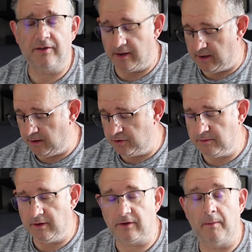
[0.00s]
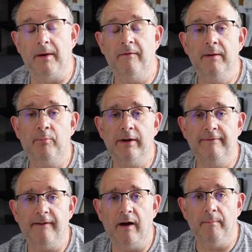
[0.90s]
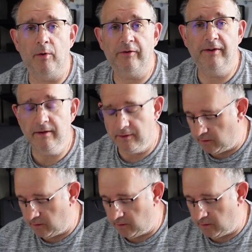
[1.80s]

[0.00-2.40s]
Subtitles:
it's going to be a very brief unboxing